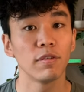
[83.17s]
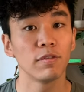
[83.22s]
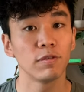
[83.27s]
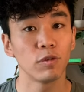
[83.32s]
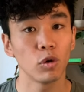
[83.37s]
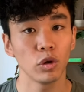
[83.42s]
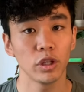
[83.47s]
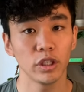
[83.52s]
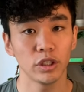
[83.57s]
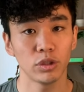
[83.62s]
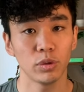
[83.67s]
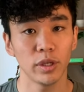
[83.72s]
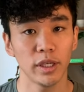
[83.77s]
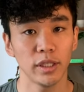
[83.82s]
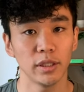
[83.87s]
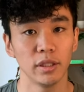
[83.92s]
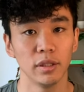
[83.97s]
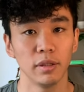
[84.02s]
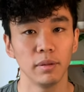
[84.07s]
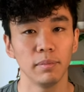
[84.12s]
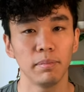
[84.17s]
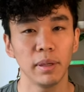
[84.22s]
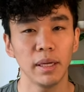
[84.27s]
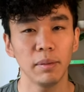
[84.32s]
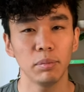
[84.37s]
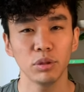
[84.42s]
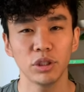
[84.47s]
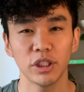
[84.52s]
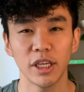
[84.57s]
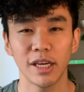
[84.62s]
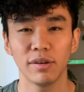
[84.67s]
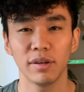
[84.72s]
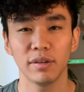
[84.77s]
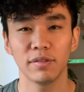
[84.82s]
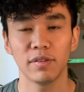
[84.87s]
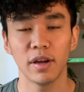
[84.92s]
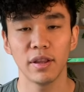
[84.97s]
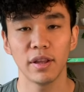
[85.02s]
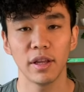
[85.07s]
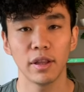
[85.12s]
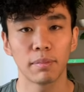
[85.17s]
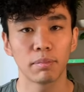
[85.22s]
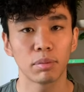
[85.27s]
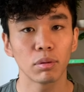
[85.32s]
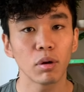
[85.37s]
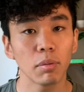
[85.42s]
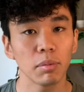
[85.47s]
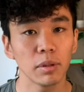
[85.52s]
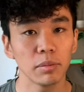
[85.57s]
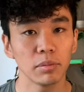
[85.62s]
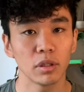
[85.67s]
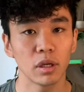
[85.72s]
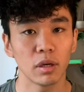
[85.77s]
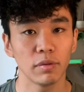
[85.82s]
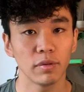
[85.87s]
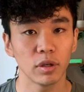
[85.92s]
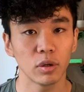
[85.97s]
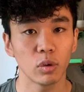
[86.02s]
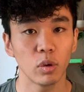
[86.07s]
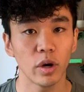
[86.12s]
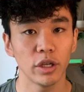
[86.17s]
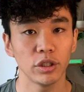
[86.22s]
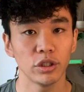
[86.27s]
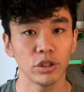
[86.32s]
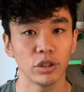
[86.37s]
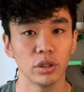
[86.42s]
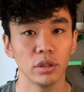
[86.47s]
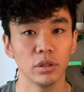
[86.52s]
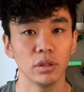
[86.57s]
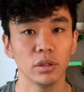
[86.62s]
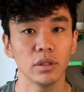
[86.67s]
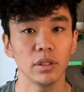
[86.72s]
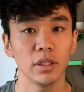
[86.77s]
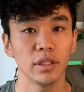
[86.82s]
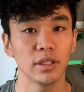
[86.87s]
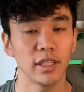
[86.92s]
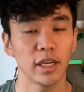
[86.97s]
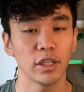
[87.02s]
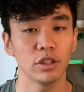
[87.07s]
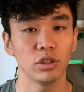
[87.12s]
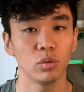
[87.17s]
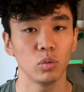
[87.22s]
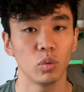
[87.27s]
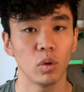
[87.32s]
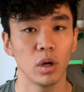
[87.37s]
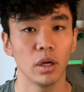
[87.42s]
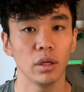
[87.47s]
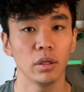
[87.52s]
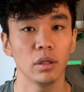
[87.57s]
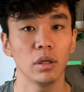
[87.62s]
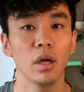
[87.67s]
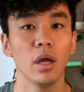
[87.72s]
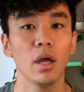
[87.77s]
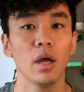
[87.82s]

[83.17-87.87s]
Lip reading: For this reason, people generally find that the problem solving questions in section 1